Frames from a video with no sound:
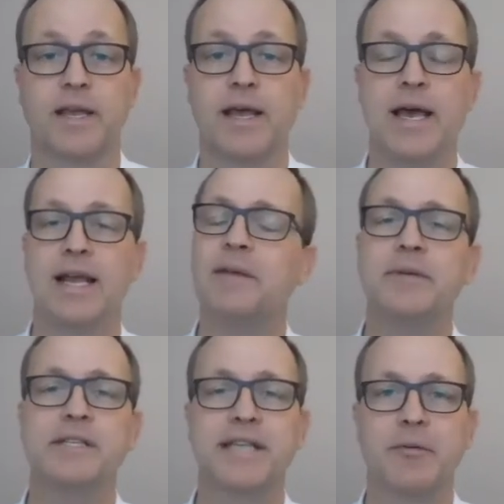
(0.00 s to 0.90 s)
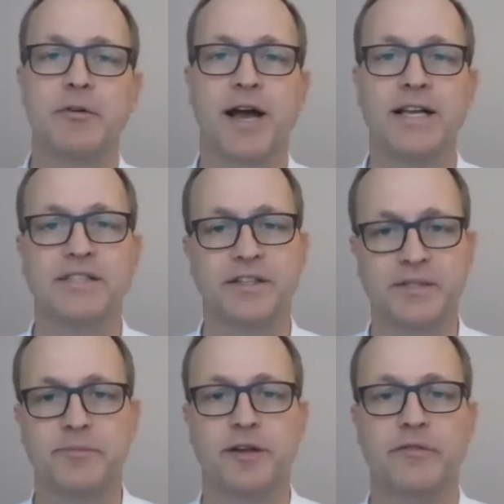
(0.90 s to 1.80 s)
Let me summarize this
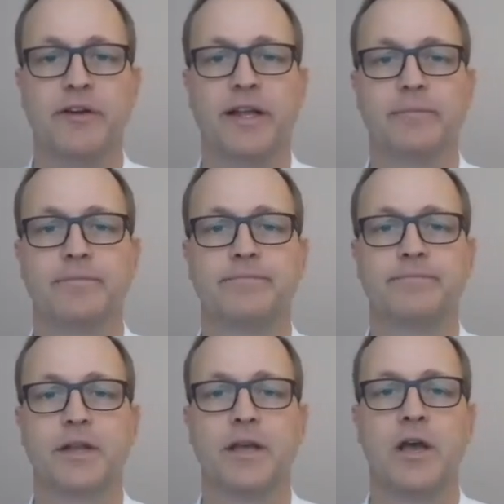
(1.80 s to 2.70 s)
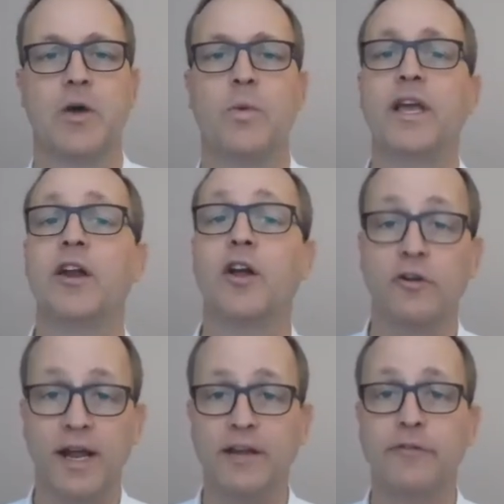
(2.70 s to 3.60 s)
briefly. We can
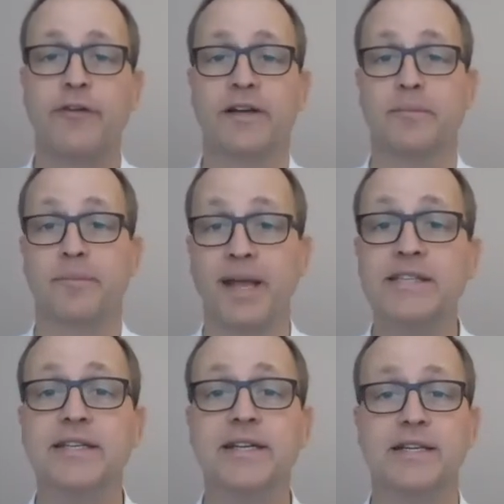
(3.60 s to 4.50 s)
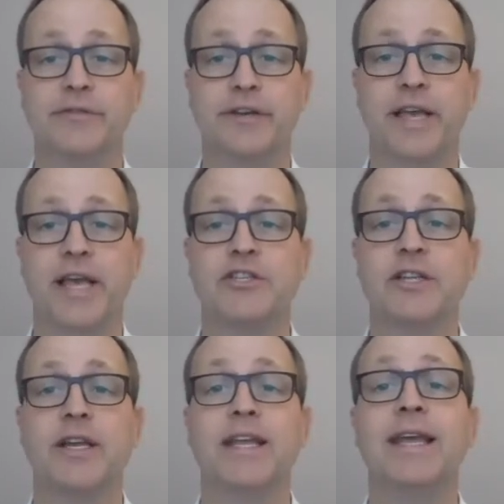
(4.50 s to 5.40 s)
already find a basic classification
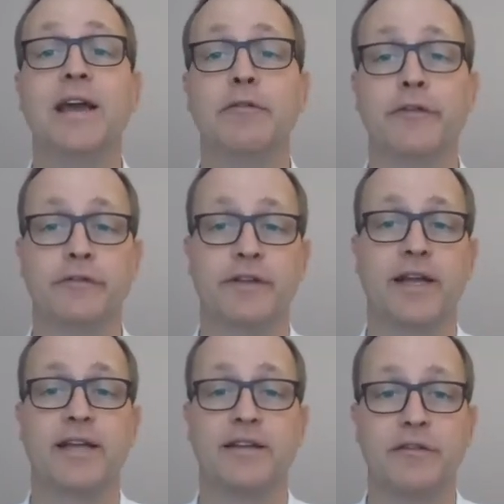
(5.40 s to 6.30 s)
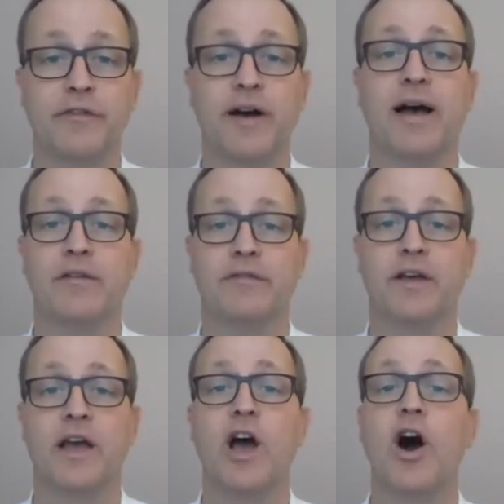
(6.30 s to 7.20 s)
in EN 15885.
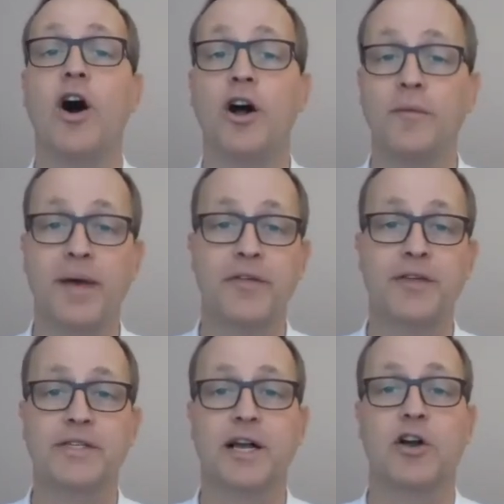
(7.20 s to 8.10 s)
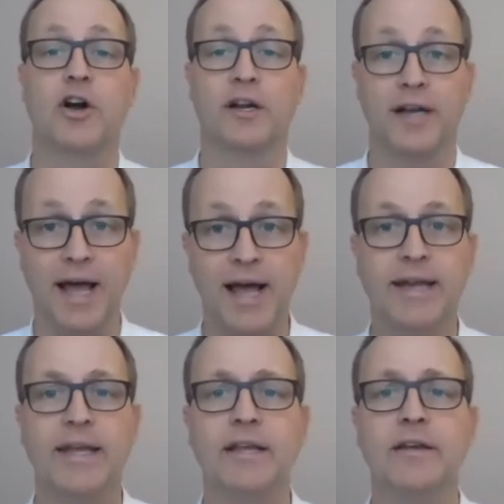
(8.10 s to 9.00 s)
All methods are called
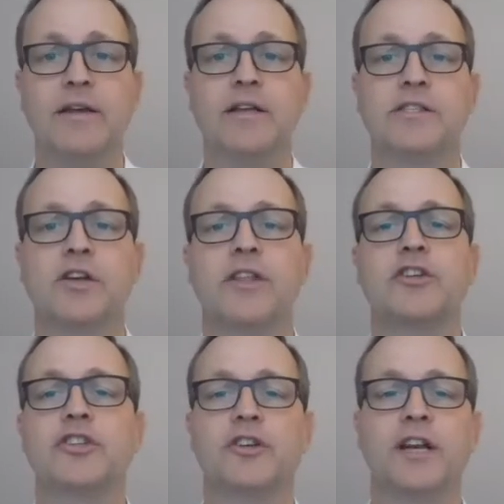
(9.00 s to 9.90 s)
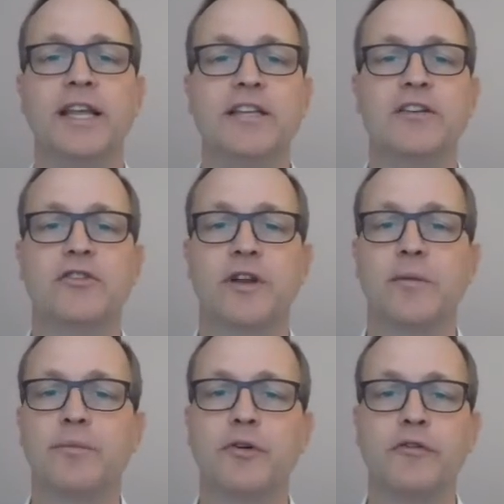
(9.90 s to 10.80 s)
lining, so they should lead to an
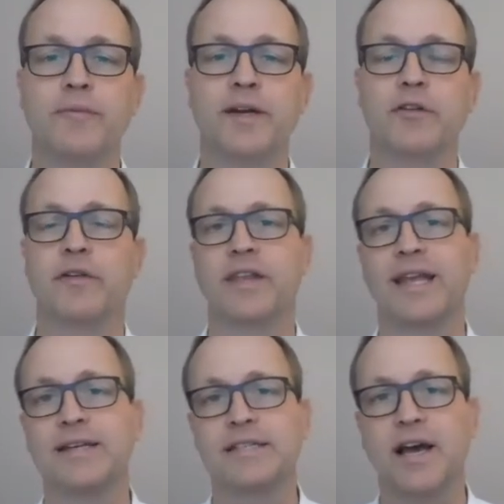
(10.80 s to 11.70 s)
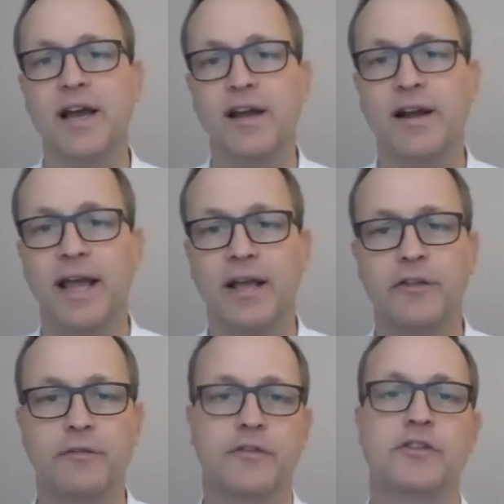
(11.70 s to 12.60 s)
improvement over the entire length
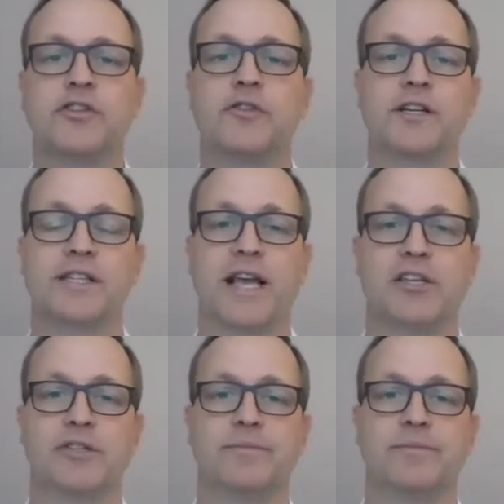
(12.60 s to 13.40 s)
of the sewer section.